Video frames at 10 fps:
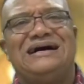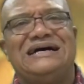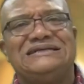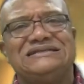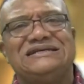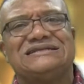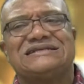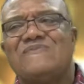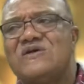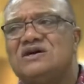Is it just
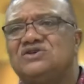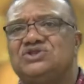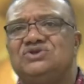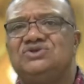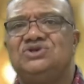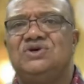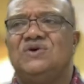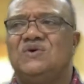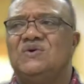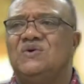something else you
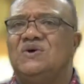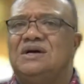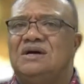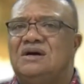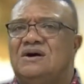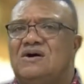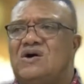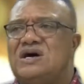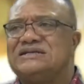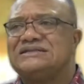do?
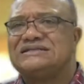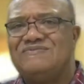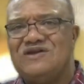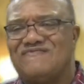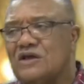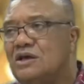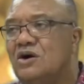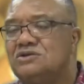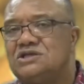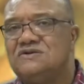Or is it something you have to
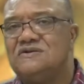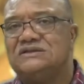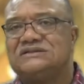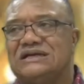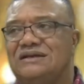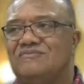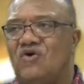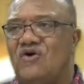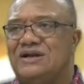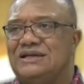go to on Sunday
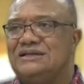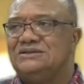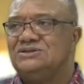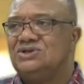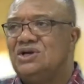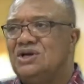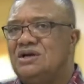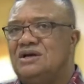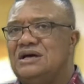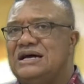morning?
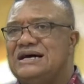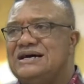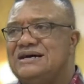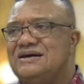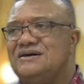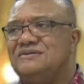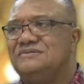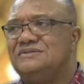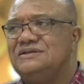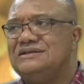
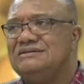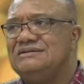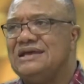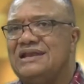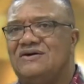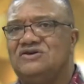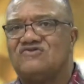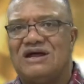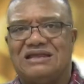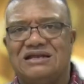You're
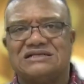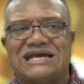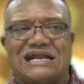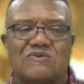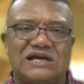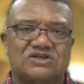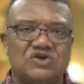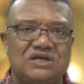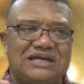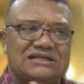trying to get this out of the way so
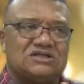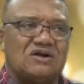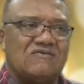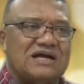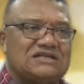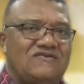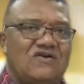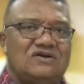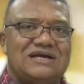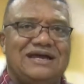you can get to the rest of
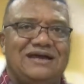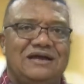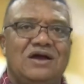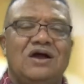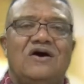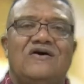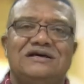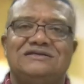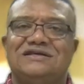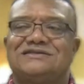your day?
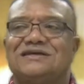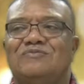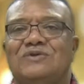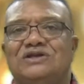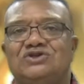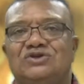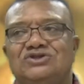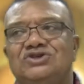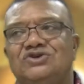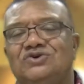Or is this something that you
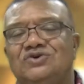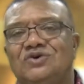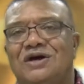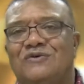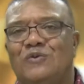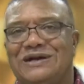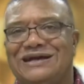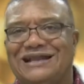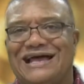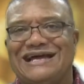do
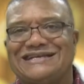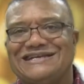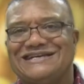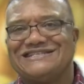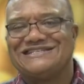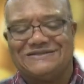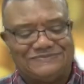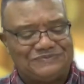with gladness?